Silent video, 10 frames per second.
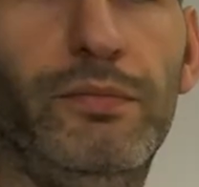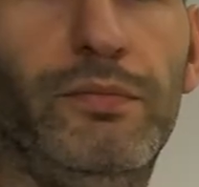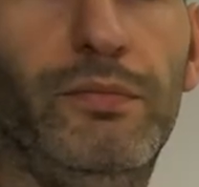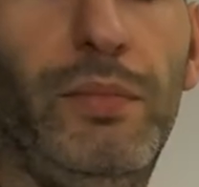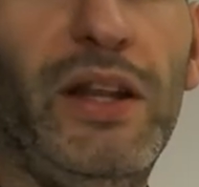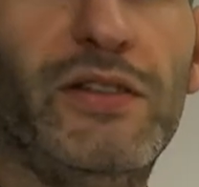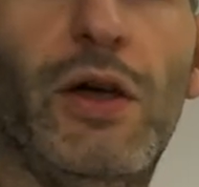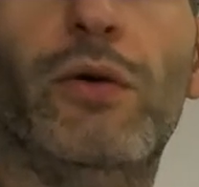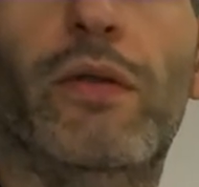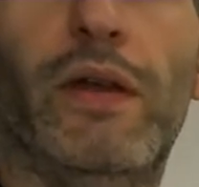Please
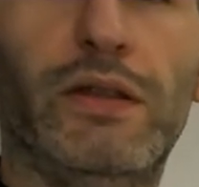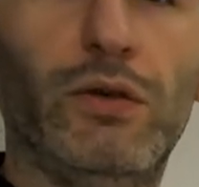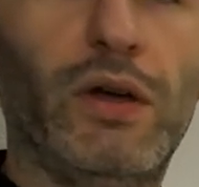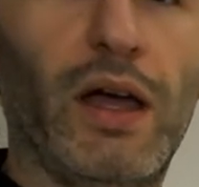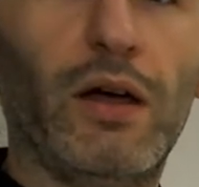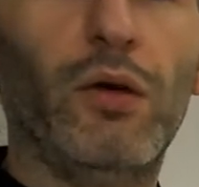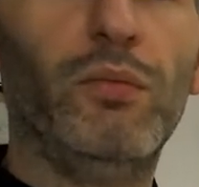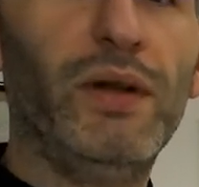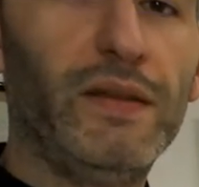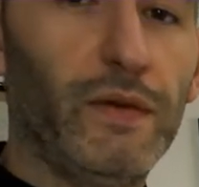note that you can
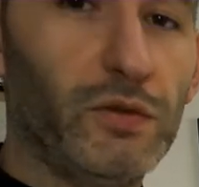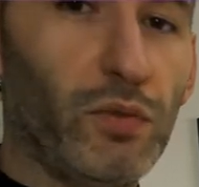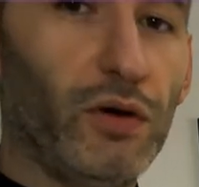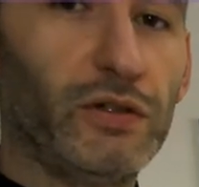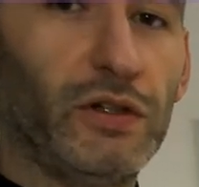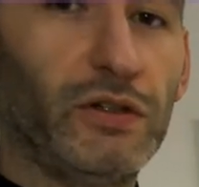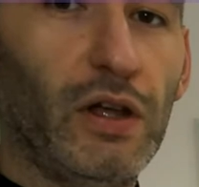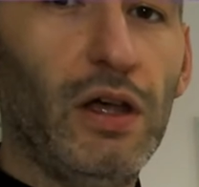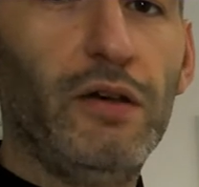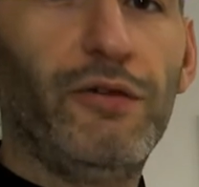complete this process
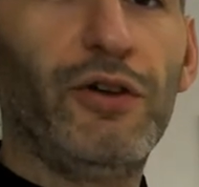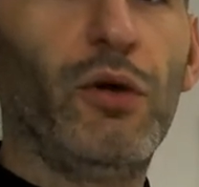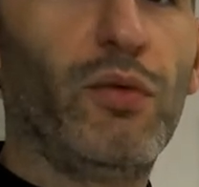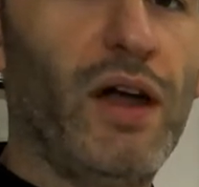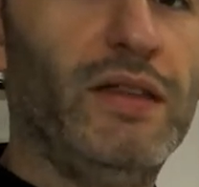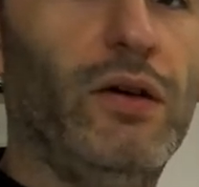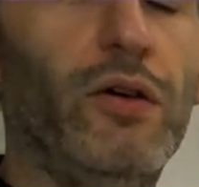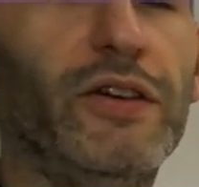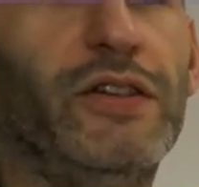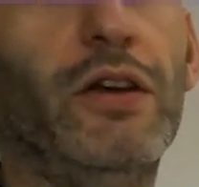for your brand or
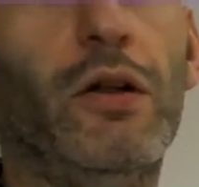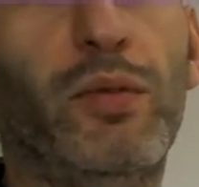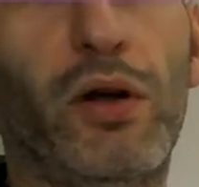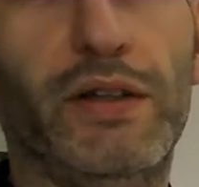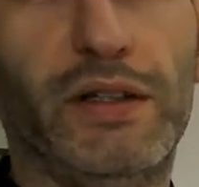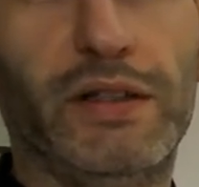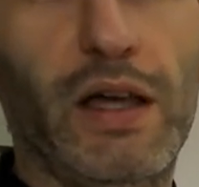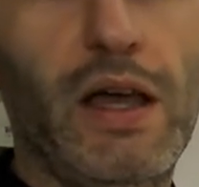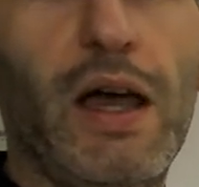a single product, and